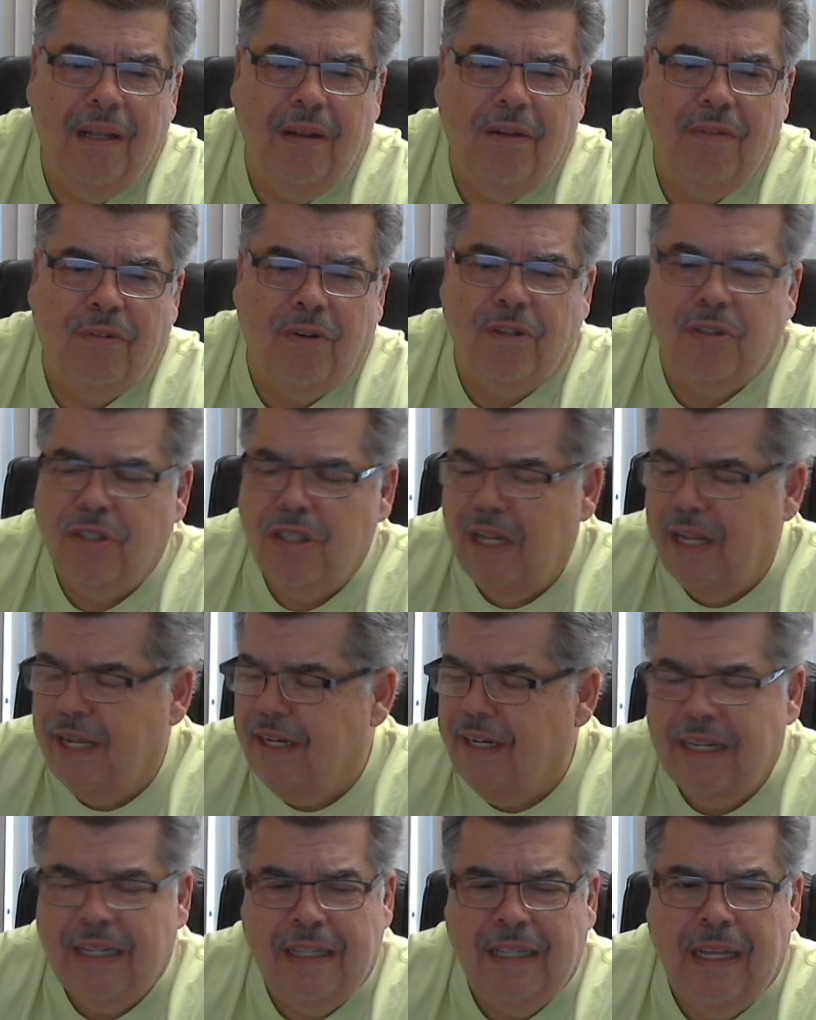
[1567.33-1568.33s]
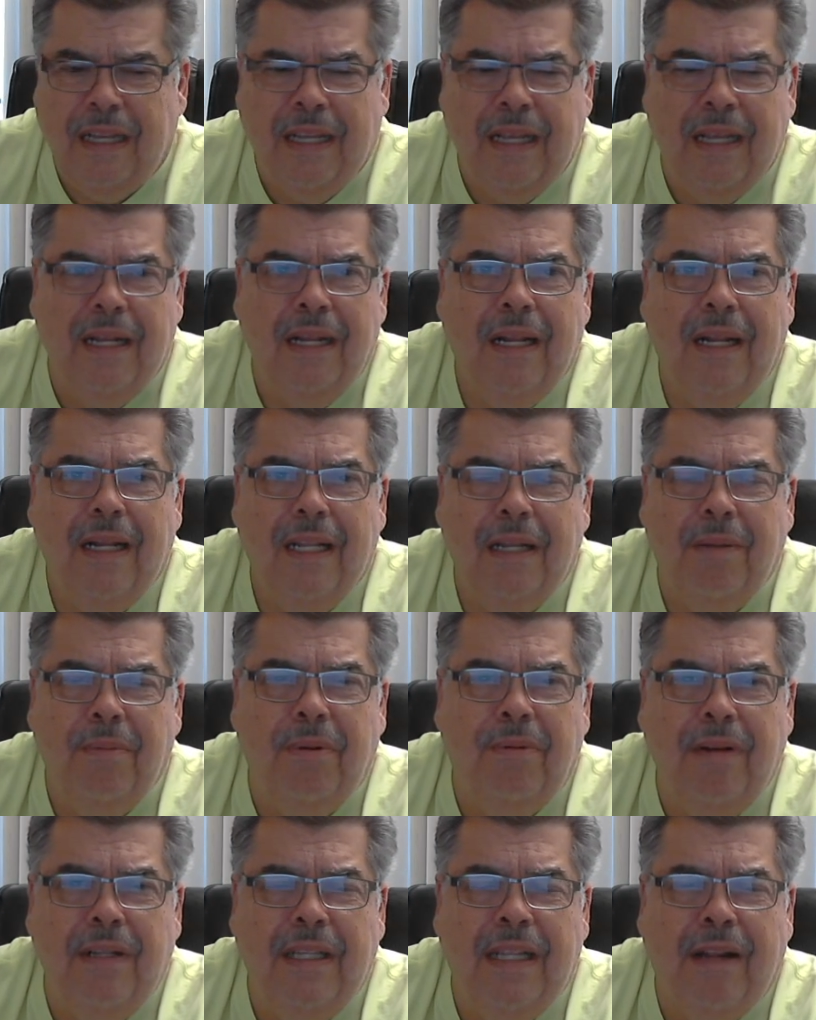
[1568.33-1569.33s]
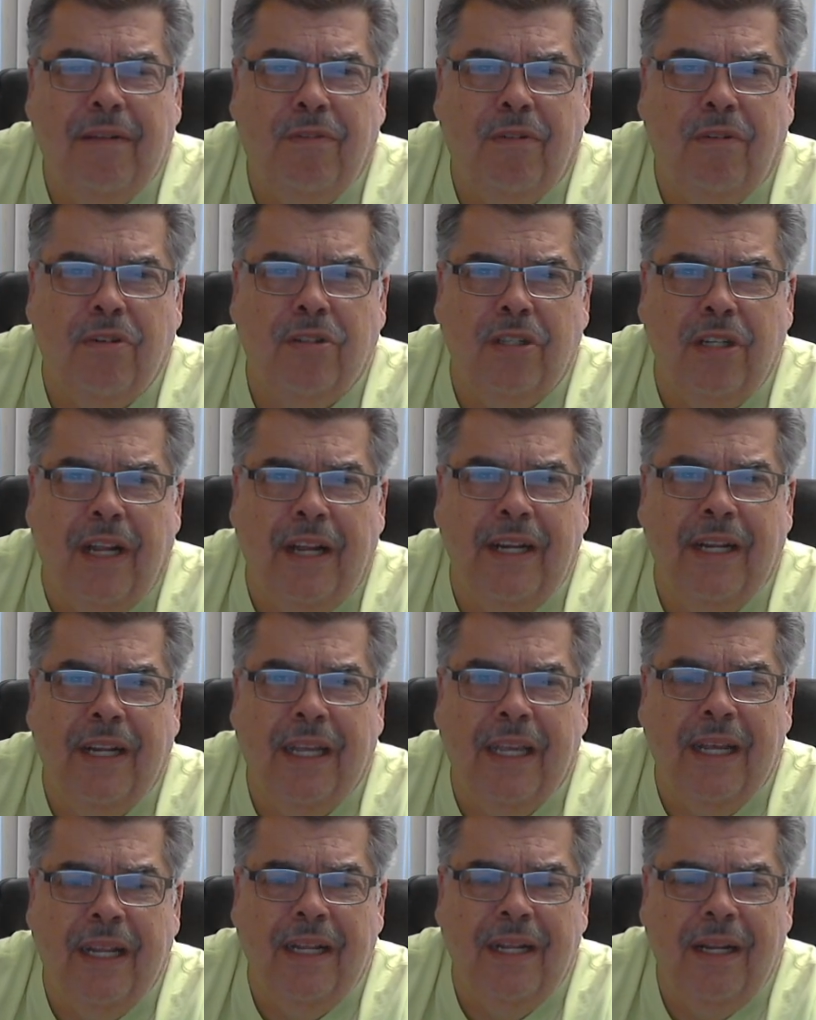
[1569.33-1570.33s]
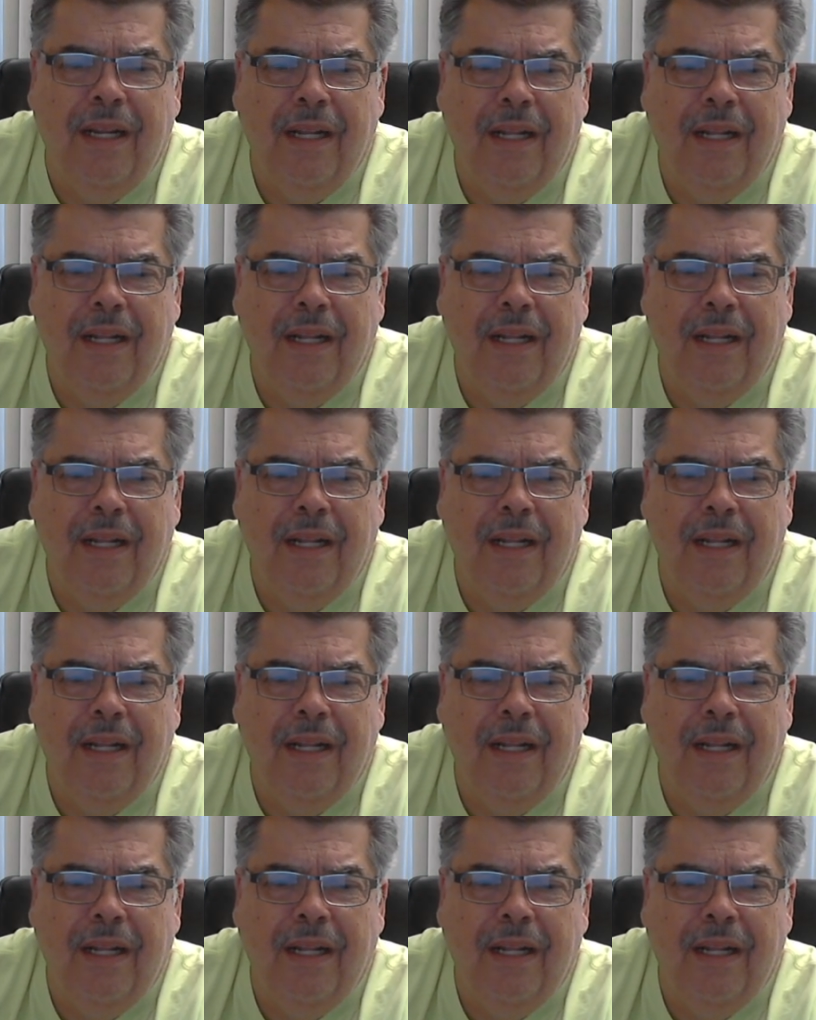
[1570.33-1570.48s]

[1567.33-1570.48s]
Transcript: Verse 9, uh, again, let me read that verse 9 again.